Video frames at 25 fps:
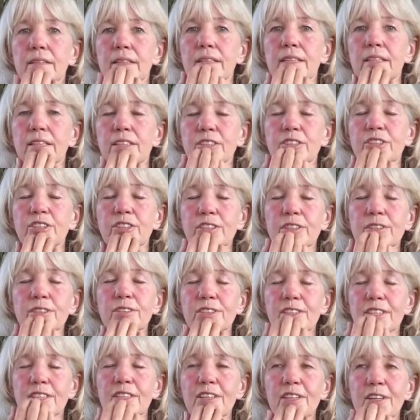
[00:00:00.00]
I choose
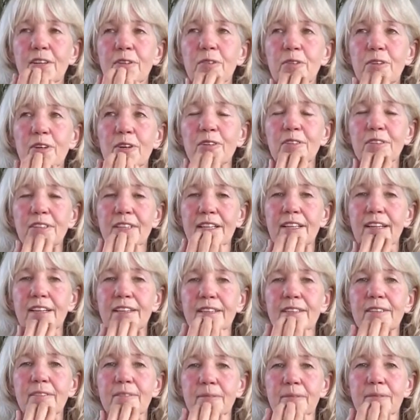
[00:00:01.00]
to no
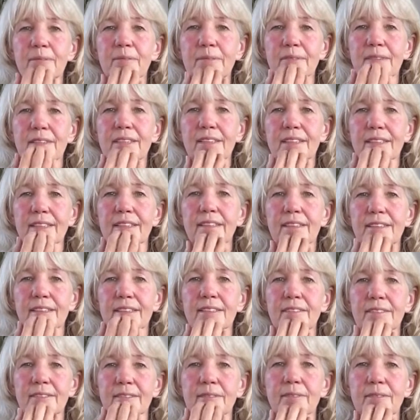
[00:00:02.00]
longer
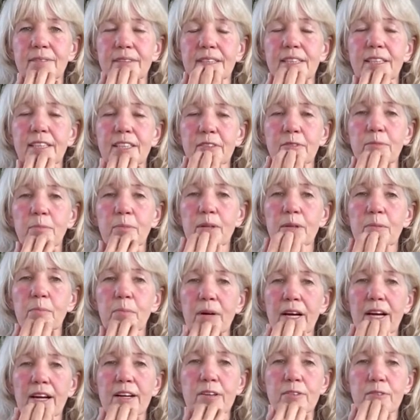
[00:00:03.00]
give my
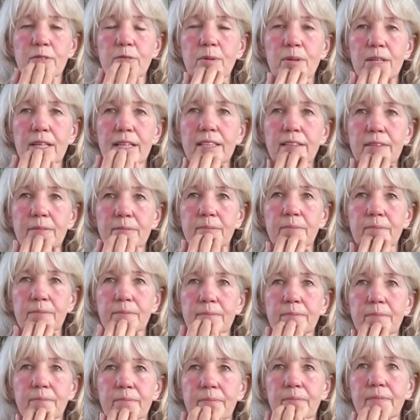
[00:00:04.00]
power away
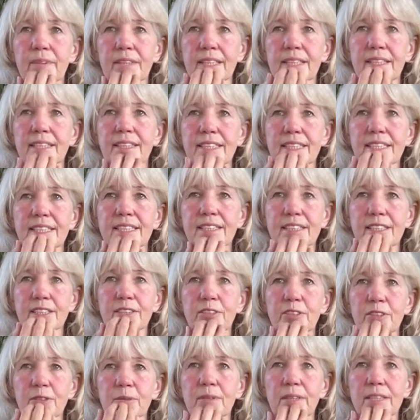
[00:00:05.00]
in this
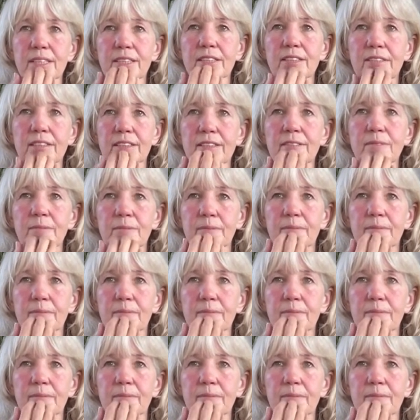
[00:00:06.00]
situation.